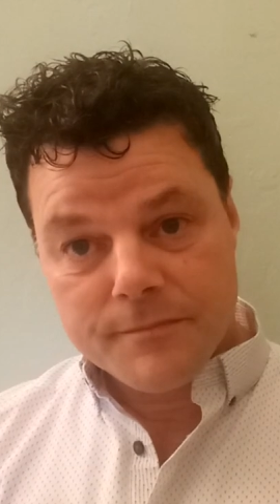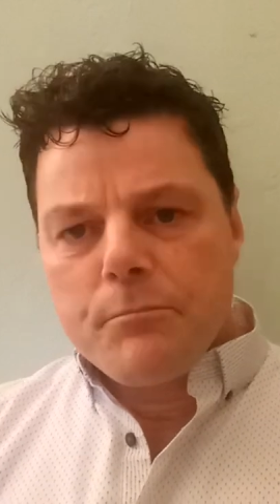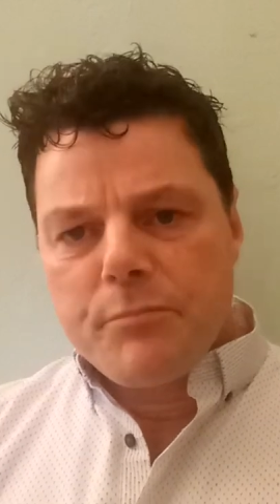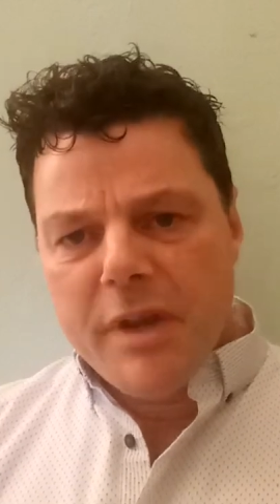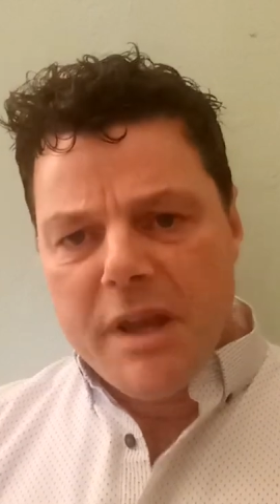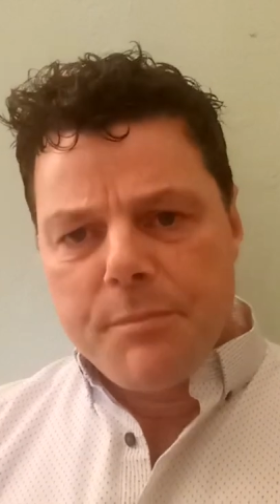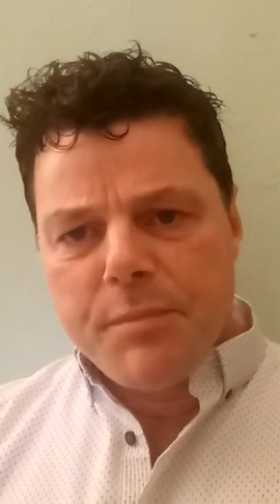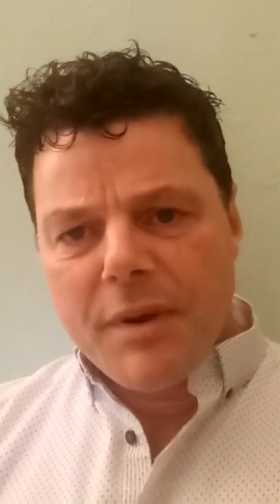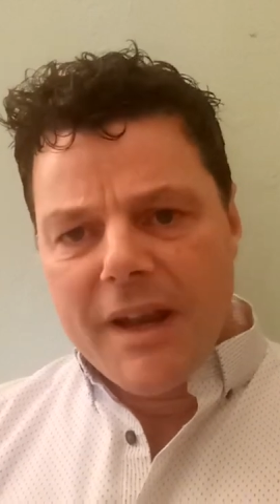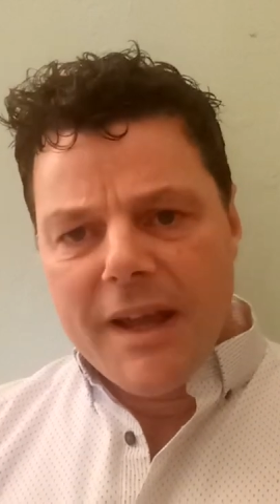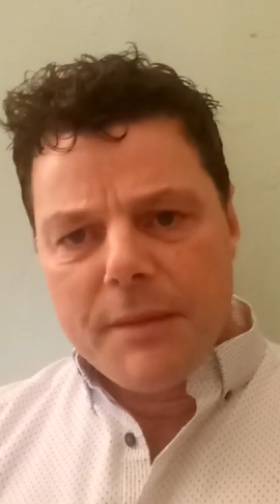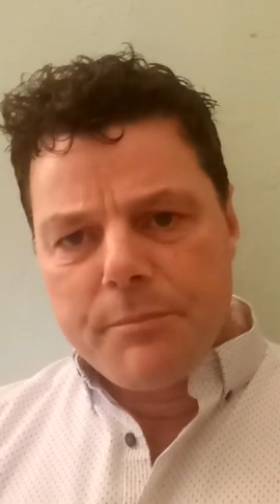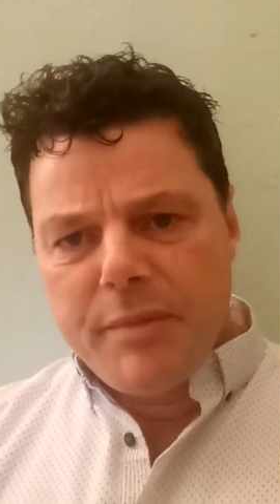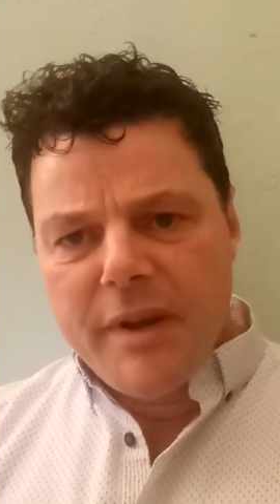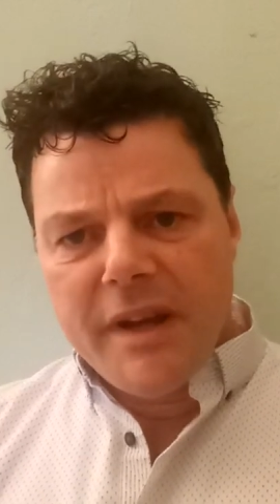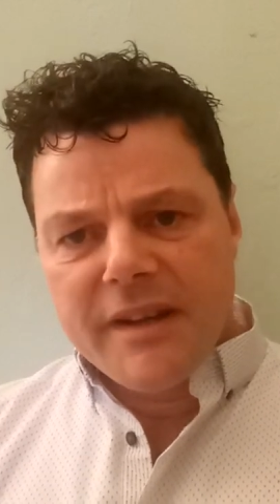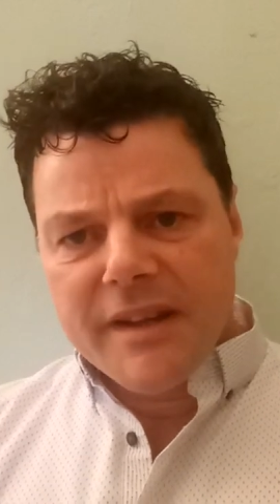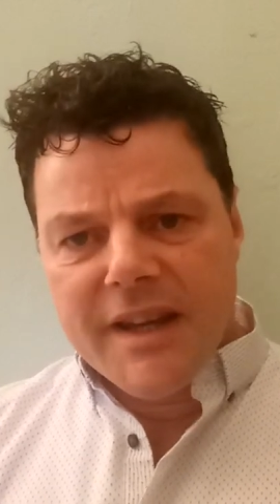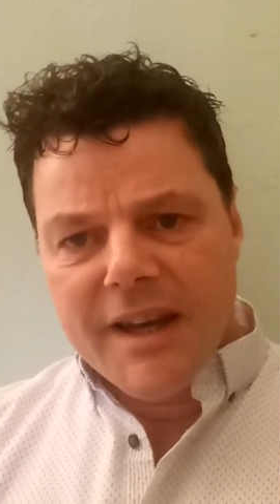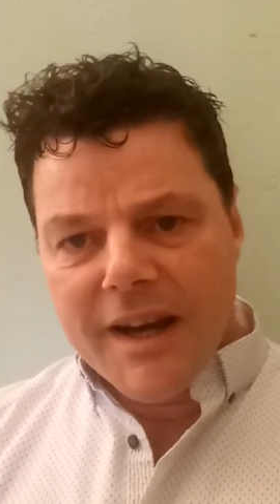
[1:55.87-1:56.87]
People like
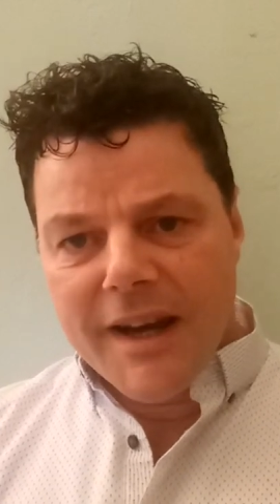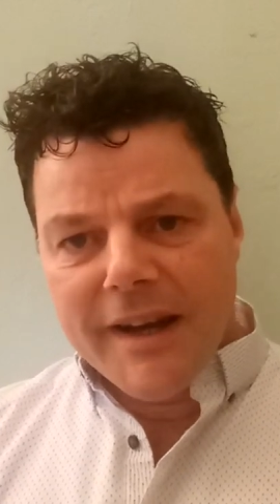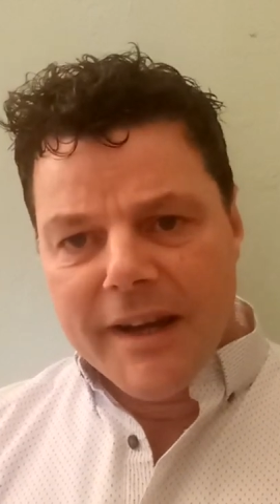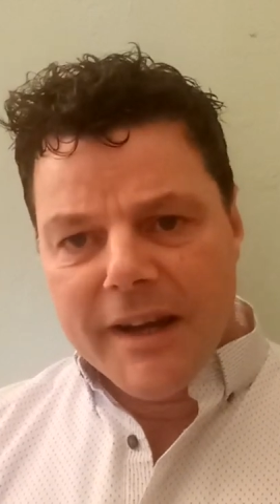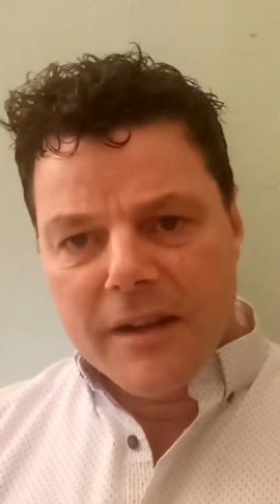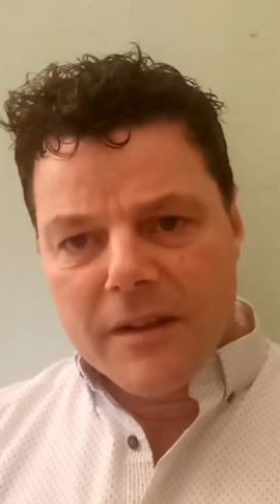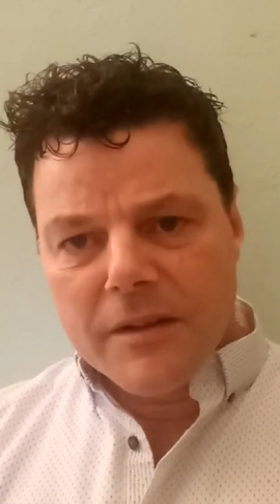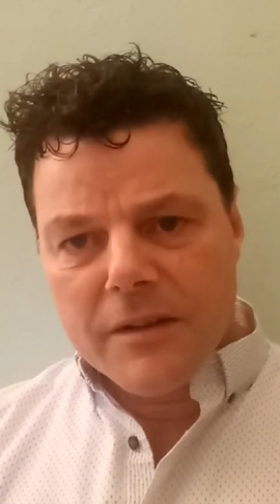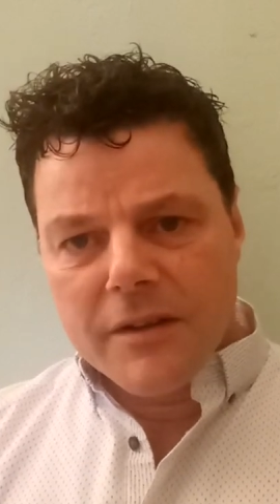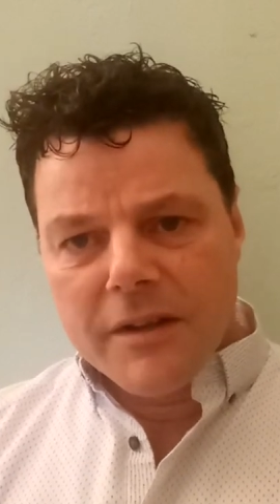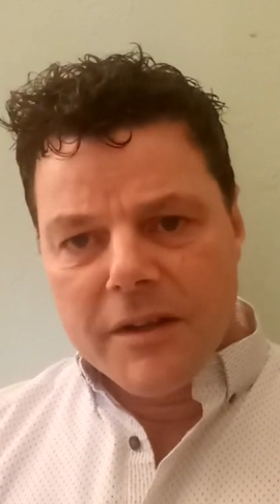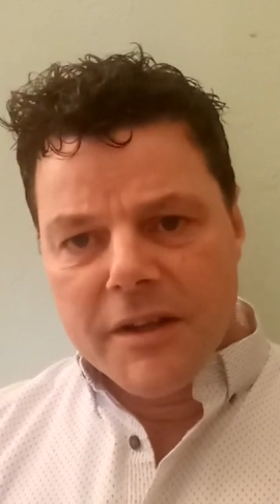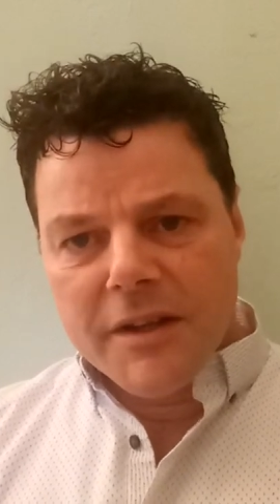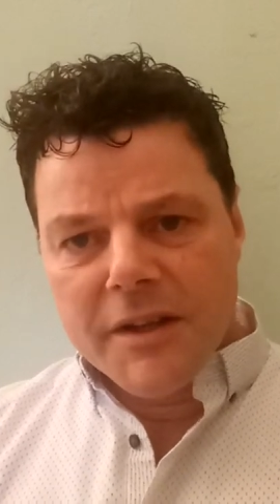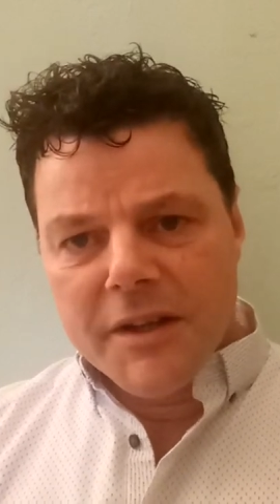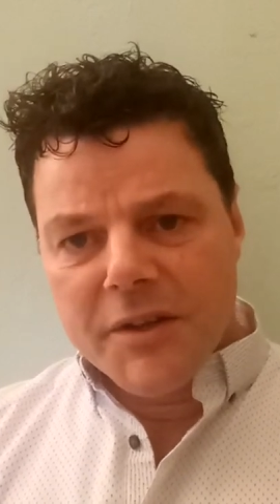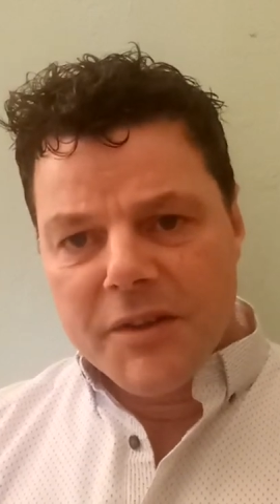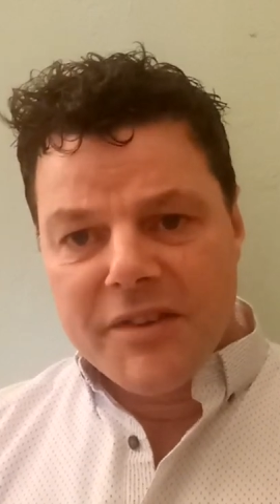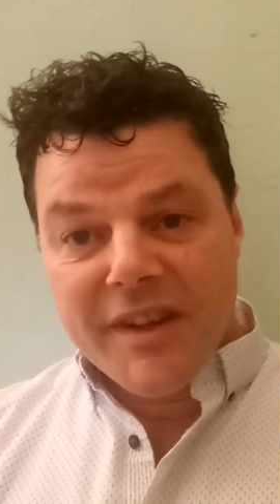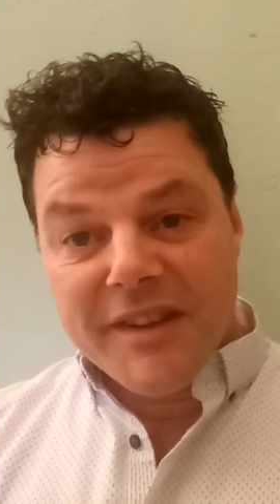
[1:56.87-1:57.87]
Peter Kyle,
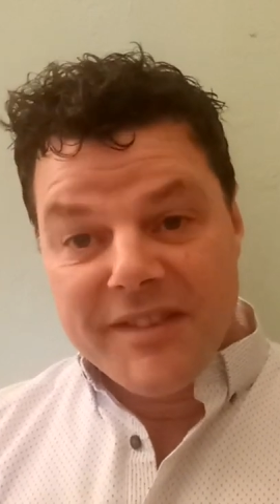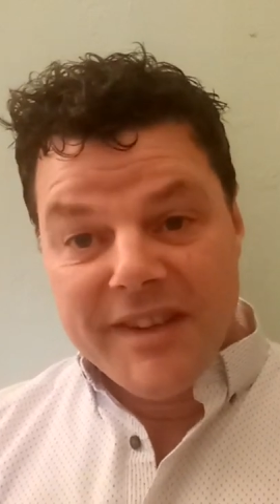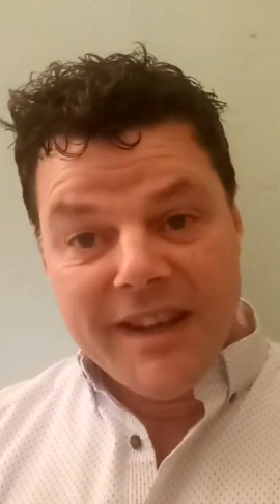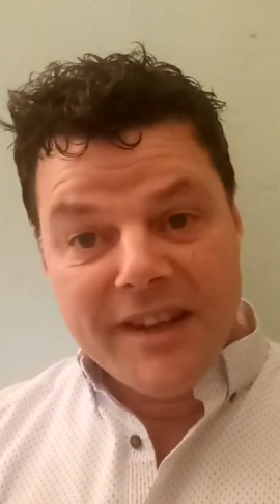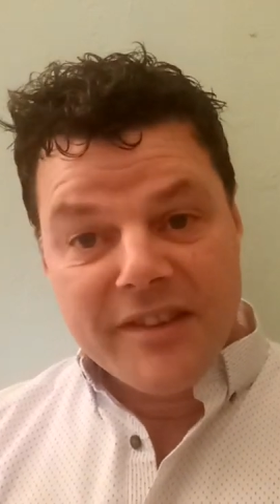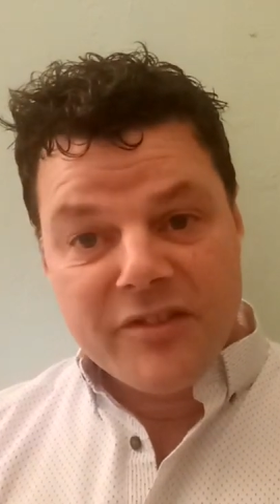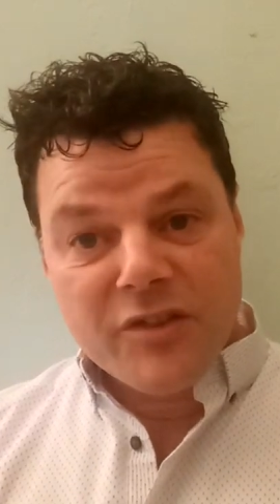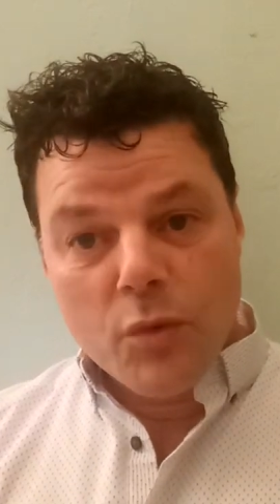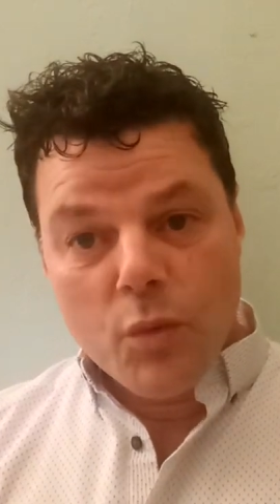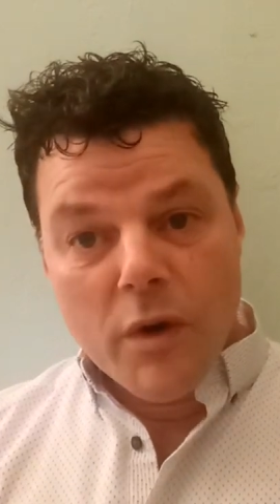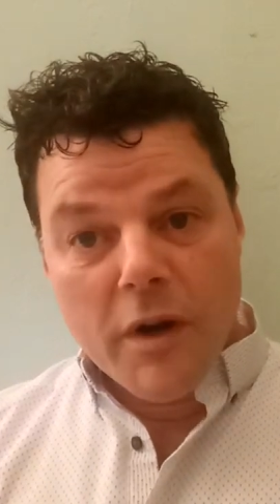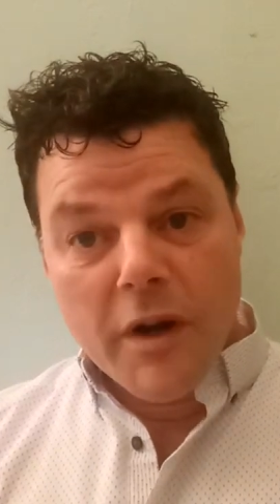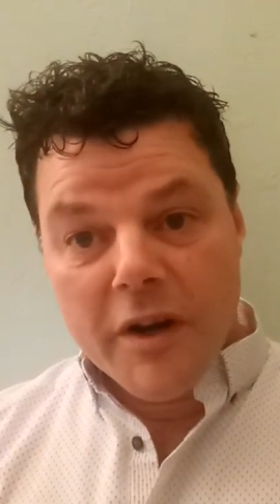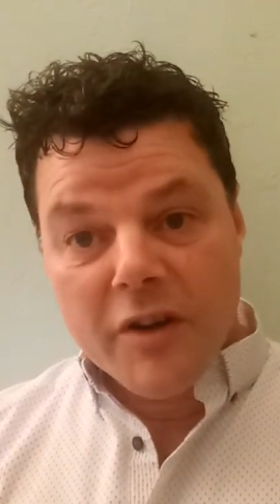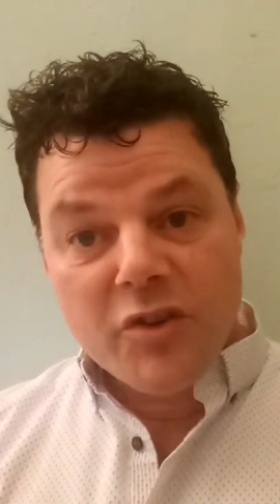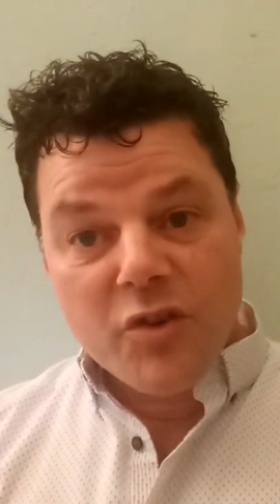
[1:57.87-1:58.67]
who says he has to work